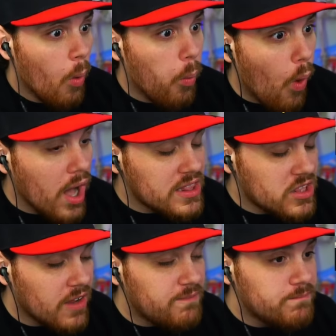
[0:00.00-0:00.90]
What
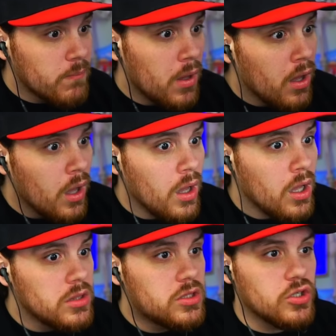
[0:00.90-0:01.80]
the?
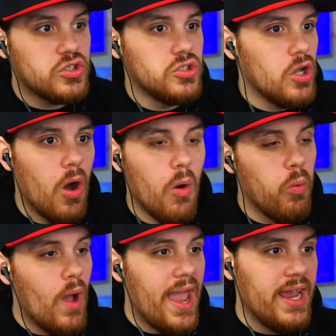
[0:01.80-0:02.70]
There's no
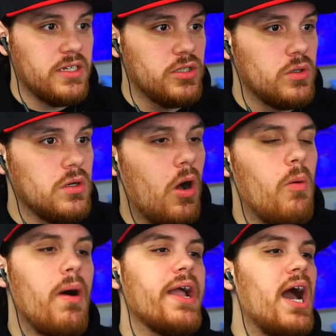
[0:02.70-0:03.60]
way, dude. Oh
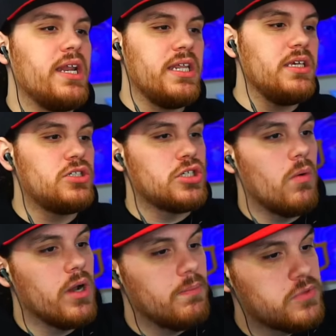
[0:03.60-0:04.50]
my god, and he's
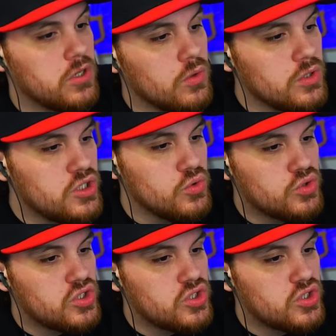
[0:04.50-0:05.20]
showing up too. You.